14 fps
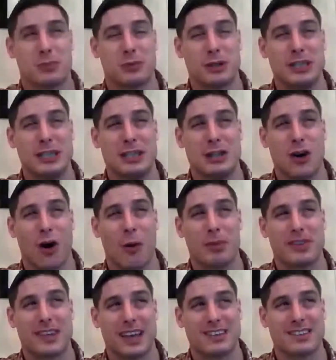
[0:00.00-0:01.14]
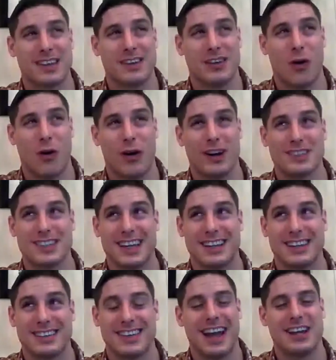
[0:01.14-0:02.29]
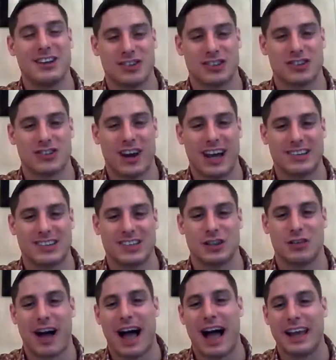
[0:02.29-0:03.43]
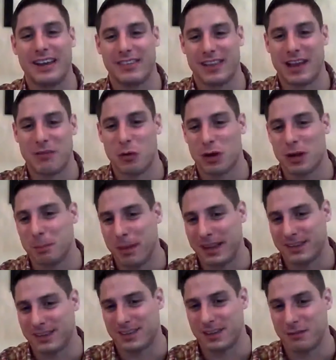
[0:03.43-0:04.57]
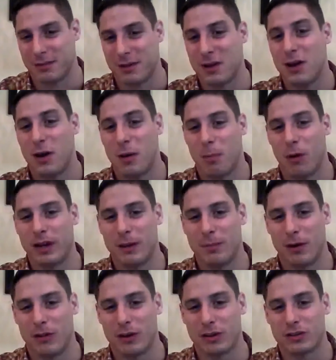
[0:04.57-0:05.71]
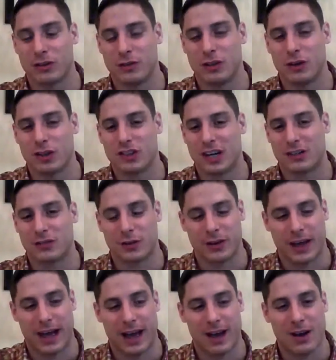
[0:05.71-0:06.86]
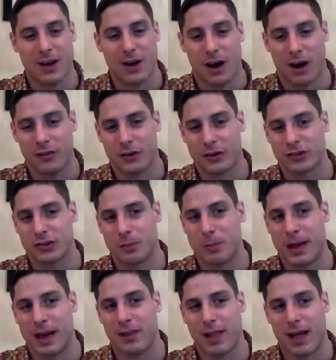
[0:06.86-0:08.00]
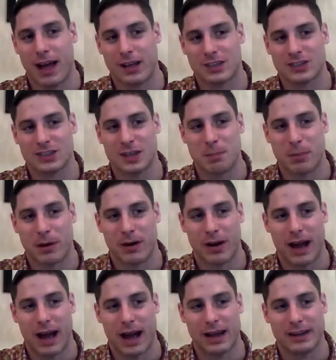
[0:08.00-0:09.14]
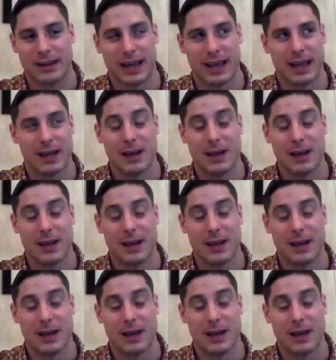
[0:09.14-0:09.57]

pre-competition, or is it dietary strategies of high-level competitive bodybuilders. So if you do a search for that under Chappell, Simper, and